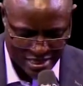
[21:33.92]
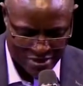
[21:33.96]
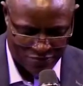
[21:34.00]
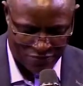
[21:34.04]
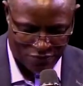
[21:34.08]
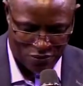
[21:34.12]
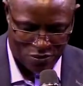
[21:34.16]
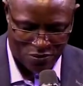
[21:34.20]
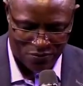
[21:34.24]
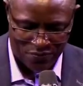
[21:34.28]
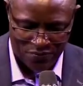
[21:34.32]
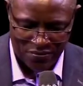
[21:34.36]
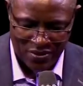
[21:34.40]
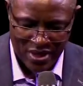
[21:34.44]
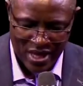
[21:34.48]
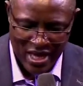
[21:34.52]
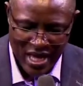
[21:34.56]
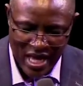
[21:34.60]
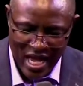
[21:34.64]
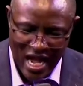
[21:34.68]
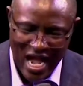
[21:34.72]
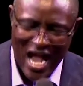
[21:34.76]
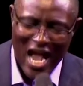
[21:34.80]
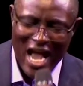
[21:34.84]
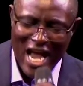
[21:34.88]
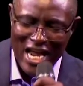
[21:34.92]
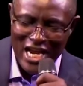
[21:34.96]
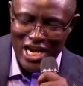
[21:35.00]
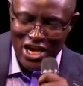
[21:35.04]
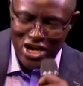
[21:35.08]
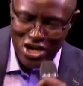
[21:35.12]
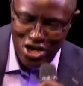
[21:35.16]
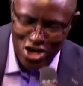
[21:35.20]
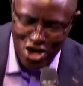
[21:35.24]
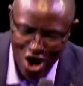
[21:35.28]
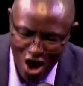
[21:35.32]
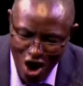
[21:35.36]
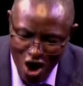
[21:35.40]
evil. I
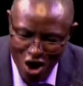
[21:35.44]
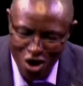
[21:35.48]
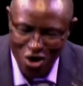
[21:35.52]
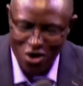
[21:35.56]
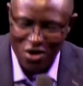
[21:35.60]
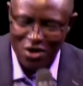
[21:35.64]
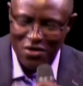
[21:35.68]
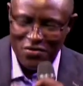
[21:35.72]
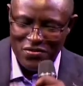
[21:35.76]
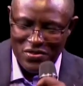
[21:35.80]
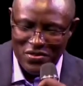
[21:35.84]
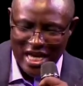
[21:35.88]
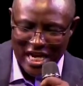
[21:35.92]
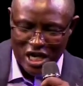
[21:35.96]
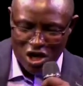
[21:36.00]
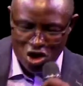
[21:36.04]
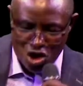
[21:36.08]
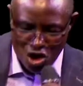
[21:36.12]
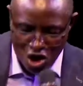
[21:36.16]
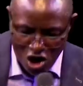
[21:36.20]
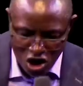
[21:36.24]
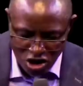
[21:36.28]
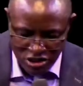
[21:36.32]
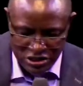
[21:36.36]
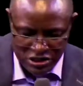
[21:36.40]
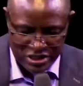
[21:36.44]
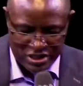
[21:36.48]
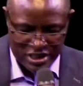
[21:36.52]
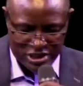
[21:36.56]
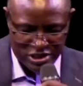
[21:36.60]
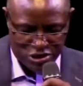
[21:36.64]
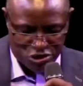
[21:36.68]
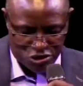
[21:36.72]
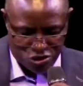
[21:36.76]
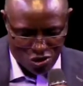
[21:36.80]
know the cost is